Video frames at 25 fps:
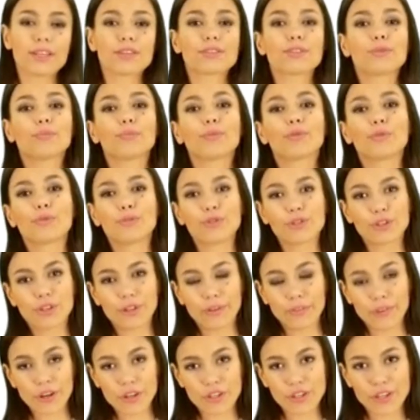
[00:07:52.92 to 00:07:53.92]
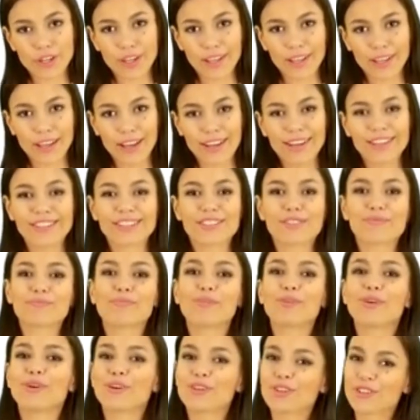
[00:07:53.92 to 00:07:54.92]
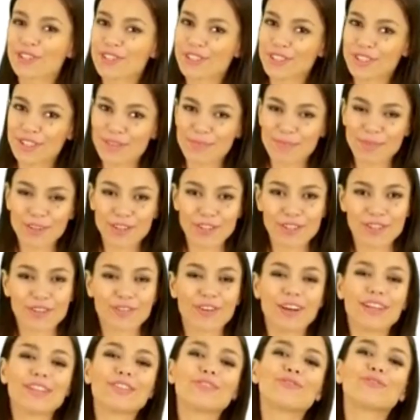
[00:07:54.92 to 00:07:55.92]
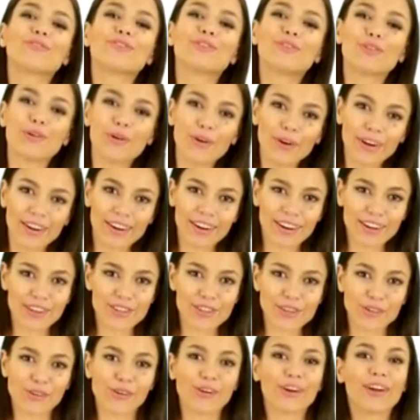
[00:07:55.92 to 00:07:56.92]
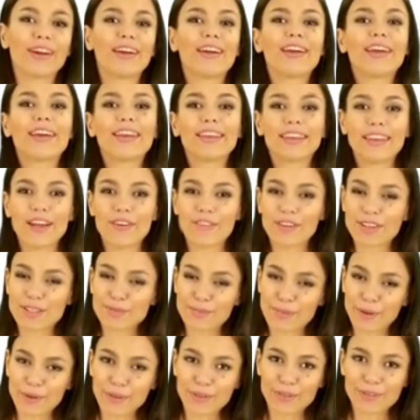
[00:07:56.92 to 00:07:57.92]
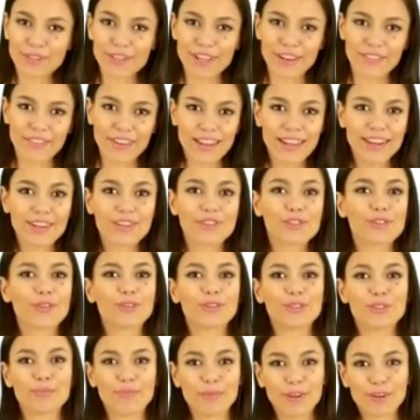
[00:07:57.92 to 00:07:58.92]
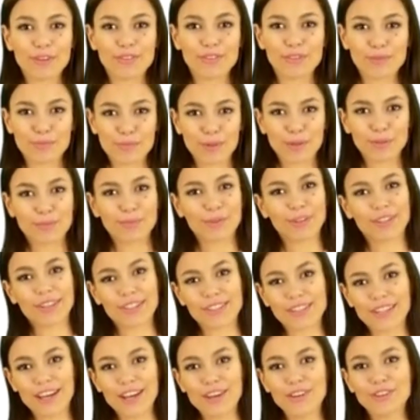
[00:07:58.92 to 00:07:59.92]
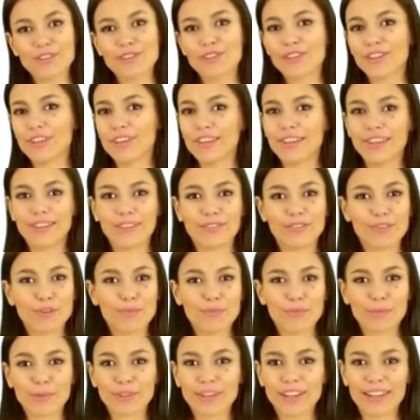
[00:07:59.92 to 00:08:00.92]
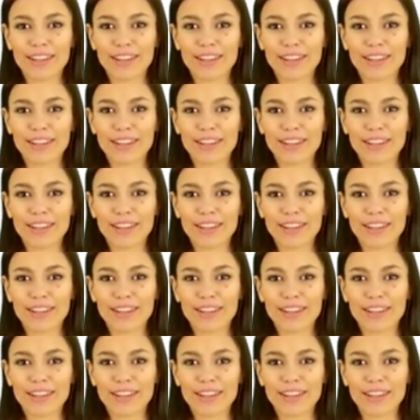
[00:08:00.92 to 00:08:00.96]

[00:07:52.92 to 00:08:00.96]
Bipolar disorder. Taking acetyl-L-Carnitine plus alpha-lipoic acid for 12 weeks does not seem to improve symptoms of